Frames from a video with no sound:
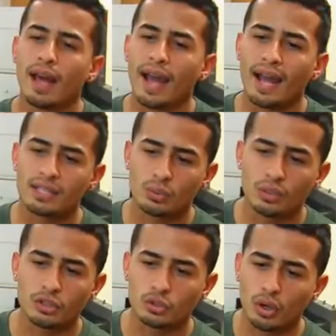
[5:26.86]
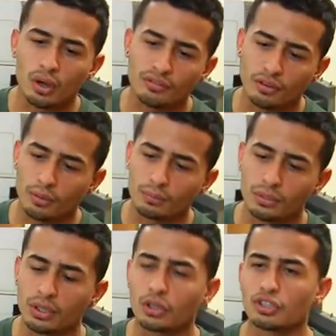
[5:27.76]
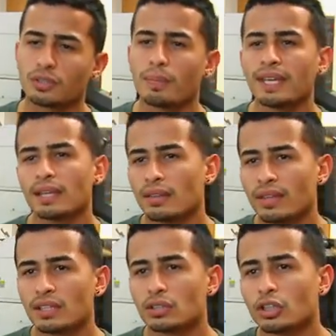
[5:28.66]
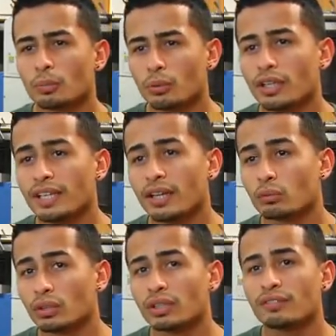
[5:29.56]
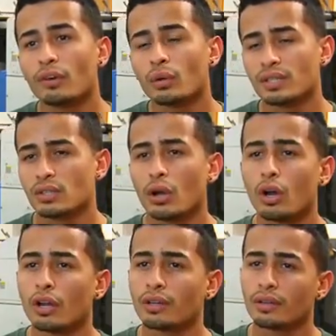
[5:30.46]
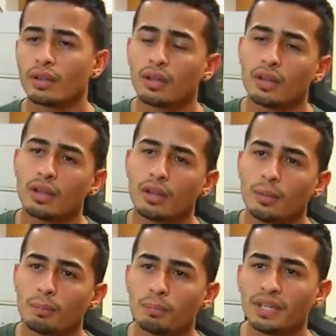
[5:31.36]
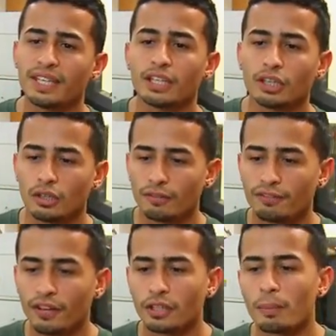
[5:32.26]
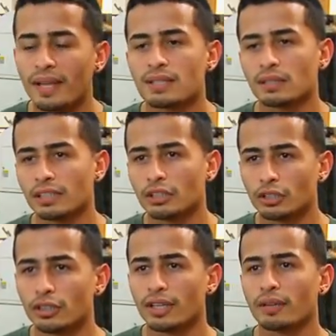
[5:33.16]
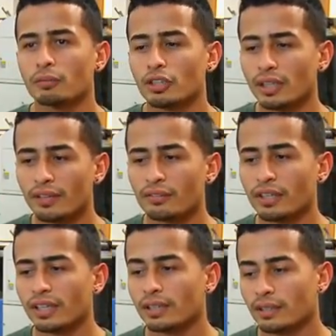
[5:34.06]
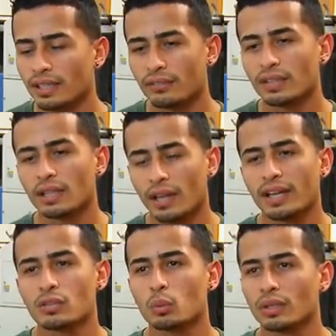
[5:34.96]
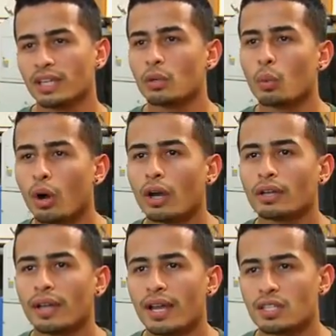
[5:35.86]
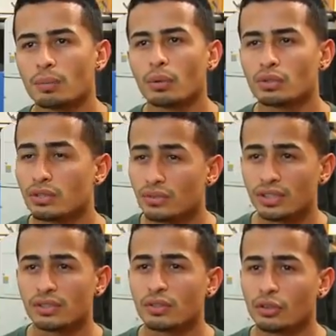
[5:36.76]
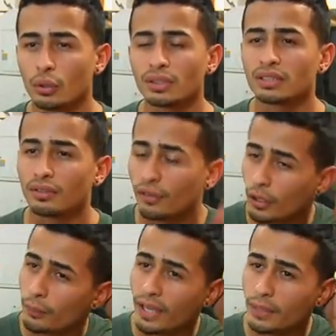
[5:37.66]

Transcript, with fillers: I had to withdraw from, you know, just making things look pretty and really focus on being fundamentally good and delivering, giving clients what they want as opposed to just throwing stuff on a